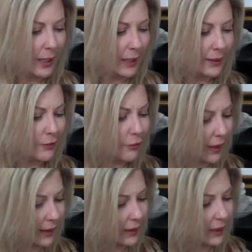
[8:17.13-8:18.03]
And then
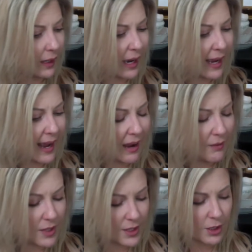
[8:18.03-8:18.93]
finally, I have
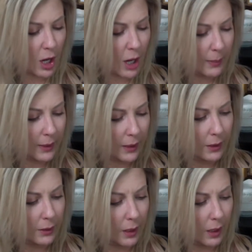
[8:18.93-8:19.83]
this top in